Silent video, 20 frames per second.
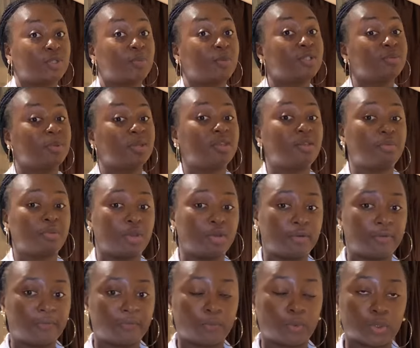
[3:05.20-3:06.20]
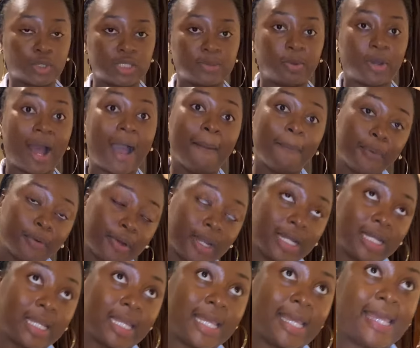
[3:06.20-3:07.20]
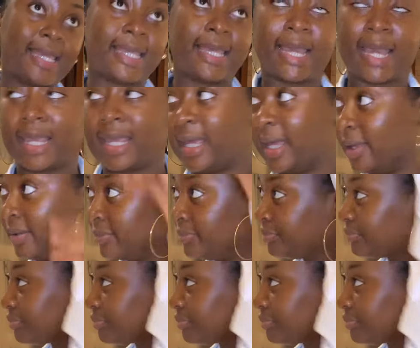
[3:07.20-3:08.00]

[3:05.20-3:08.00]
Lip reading: supposed to be three or four. But apparently in Kenya,